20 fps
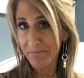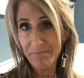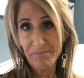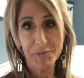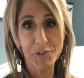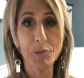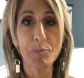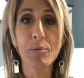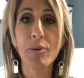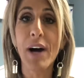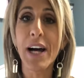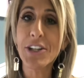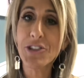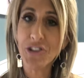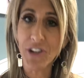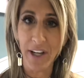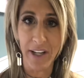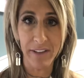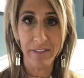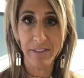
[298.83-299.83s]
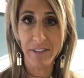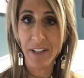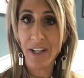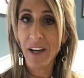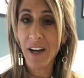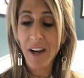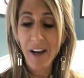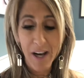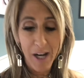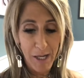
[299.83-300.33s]
depression,
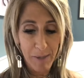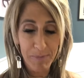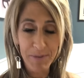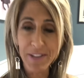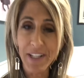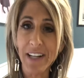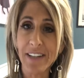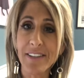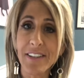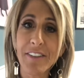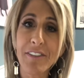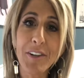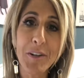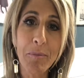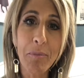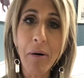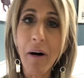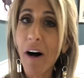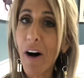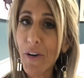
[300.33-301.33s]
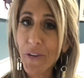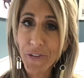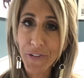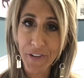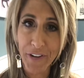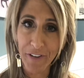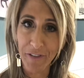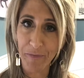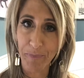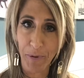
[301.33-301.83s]
obsessive
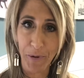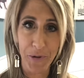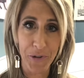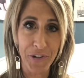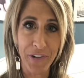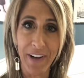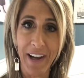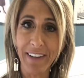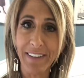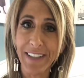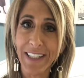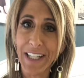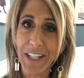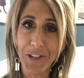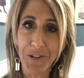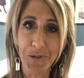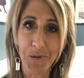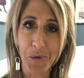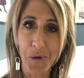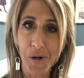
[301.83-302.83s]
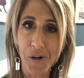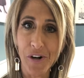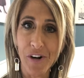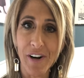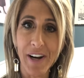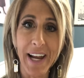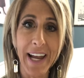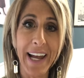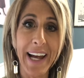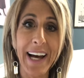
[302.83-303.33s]
compulsive personality disorder,
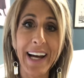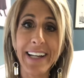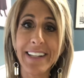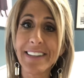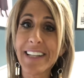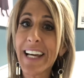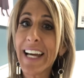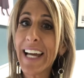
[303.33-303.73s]
and